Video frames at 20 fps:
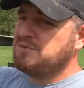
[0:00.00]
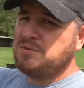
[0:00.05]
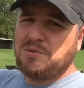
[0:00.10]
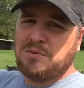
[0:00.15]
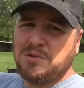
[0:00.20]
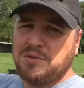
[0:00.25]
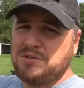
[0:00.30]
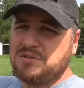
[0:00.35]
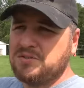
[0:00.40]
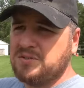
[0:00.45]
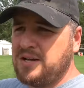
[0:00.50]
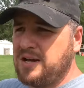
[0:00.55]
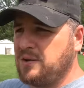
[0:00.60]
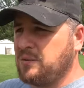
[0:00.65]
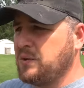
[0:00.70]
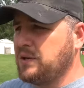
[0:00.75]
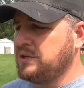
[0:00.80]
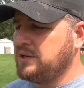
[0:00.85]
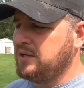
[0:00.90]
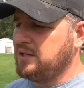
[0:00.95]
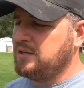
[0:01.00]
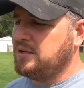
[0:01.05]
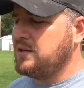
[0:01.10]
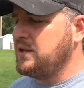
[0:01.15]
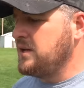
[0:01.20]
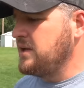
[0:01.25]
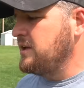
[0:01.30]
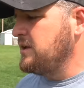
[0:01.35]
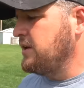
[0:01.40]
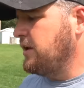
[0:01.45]
doors not working,
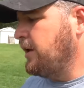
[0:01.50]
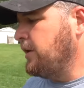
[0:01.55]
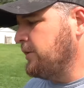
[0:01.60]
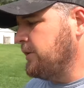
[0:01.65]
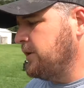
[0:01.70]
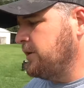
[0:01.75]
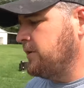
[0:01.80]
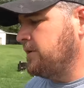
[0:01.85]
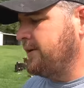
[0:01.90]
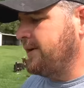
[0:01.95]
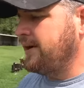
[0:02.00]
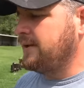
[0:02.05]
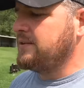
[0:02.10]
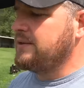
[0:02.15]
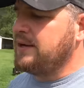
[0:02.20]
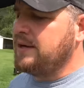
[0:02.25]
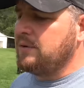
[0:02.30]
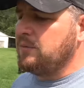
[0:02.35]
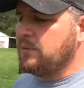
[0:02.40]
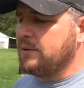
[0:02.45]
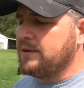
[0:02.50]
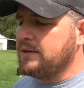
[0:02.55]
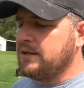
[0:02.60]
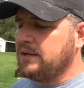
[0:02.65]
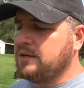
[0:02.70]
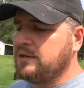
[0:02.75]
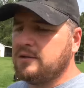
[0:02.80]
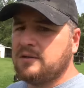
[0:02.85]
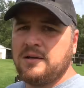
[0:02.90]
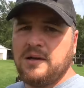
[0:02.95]
our internet not
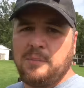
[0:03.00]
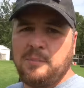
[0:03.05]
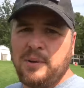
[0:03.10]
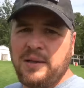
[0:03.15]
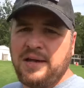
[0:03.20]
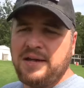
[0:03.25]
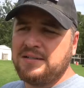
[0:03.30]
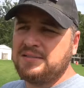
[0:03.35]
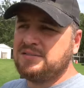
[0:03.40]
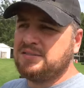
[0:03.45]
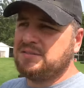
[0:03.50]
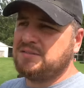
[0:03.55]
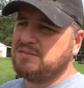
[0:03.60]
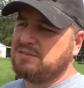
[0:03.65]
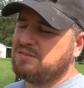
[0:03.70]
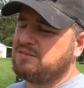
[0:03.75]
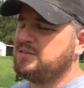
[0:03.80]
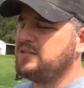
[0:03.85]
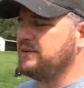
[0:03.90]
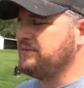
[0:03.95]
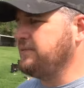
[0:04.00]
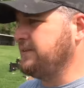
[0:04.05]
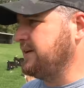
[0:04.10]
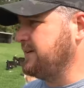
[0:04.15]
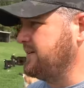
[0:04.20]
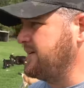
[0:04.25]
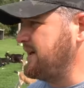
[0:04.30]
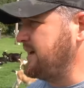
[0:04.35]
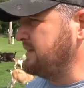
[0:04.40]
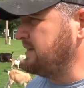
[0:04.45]
working, appliances and stuff
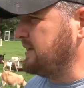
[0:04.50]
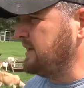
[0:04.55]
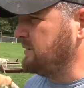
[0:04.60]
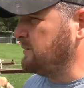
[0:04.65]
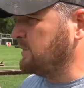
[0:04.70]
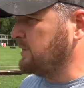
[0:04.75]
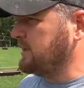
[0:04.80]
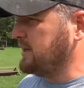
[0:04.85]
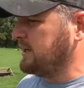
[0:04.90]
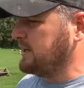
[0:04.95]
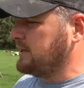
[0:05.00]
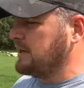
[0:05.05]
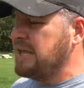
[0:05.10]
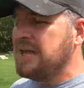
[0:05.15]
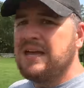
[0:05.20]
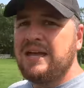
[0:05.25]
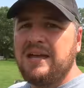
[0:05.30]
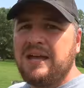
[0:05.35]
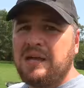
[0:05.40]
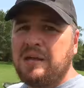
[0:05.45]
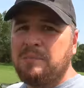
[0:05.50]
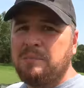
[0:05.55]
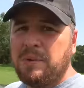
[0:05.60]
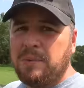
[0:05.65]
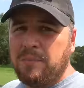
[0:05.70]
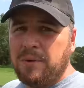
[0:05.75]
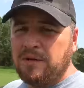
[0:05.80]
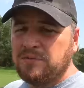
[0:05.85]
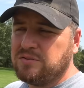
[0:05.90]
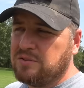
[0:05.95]
like that not working,
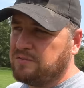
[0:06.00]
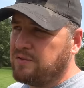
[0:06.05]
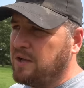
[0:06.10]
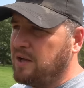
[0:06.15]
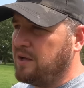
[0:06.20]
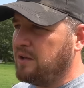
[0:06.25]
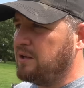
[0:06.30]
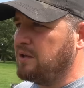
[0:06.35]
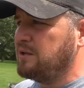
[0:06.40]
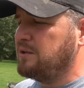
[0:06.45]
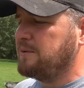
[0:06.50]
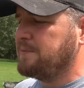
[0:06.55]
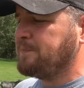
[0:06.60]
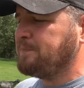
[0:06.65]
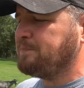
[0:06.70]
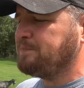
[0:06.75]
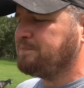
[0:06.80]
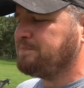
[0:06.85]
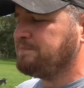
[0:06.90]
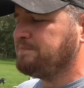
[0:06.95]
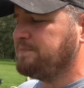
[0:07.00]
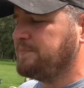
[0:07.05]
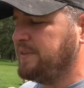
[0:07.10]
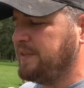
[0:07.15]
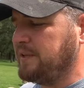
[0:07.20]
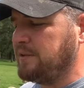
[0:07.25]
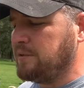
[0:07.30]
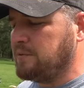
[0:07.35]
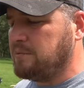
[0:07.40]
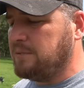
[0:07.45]
but most of all,
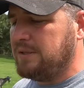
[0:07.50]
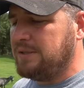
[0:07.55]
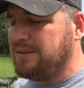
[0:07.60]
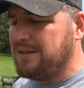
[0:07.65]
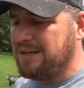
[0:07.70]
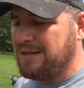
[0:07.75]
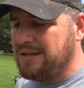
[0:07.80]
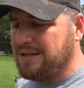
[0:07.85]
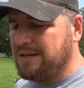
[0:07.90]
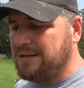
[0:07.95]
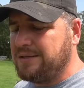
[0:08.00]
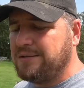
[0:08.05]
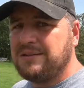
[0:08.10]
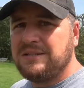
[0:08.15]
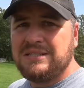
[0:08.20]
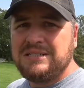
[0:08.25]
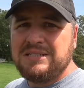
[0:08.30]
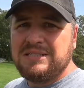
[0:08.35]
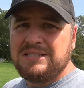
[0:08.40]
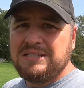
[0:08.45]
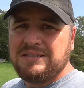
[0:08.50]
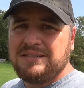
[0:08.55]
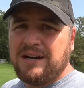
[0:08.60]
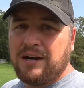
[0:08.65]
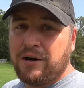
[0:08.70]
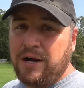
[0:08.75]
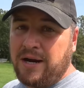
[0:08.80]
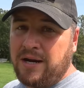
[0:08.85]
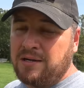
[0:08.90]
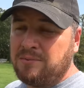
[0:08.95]
dealing with
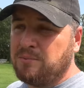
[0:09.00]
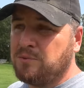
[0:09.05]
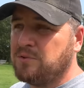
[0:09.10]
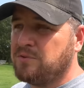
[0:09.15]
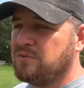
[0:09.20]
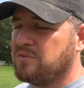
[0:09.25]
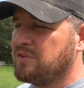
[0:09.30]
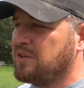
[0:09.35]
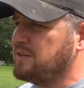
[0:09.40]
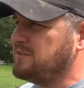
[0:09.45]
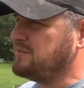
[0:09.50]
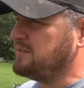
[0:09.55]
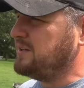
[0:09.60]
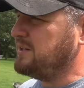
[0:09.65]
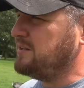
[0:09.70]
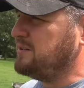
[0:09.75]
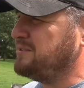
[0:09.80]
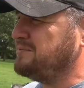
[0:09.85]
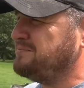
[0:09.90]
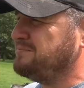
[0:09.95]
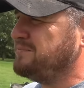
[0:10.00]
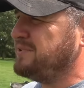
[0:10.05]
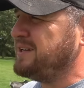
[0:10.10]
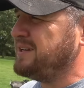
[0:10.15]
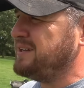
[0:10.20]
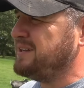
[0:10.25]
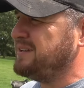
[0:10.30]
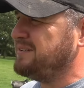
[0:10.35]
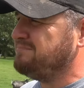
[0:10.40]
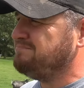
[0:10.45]
our animals, because
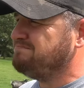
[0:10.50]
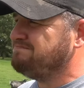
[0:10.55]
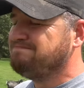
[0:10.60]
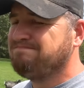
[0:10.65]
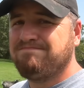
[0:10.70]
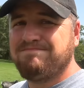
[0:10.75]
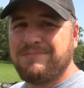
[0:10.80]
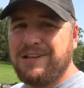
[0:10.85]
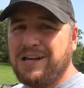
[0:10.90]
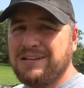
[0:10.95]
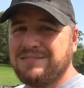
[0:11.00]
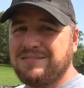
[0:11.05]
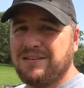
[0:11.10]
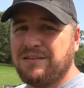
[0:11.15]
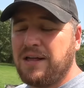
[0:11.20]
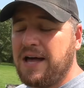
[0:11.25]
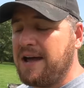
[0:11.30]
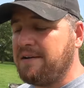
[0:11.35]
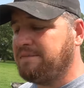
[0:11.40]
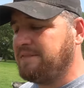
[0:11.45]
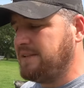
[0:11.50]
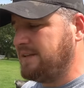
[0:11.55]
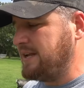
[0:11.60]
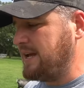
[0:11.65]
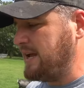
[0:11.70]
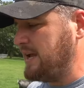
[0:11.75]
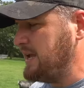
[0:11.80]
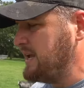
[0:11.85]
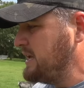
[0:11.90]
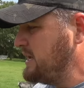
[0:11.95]
we lost a life
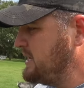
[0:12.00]
today.